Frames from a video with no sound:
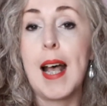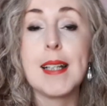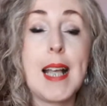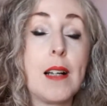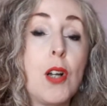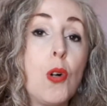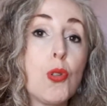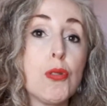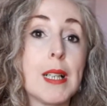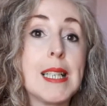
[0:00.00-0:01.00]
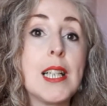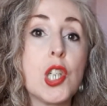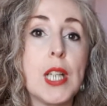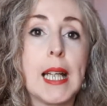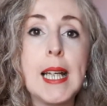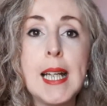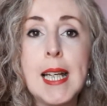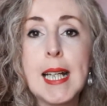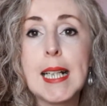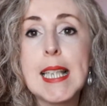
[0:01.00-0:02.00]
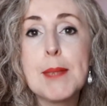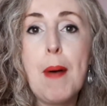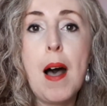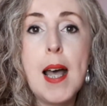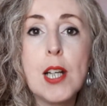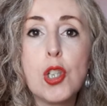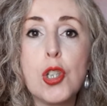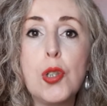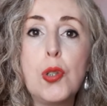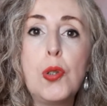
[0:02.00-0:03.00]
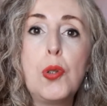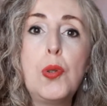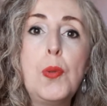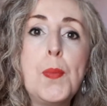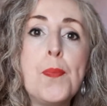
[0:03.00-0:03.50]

and our cultural conditioning conspire to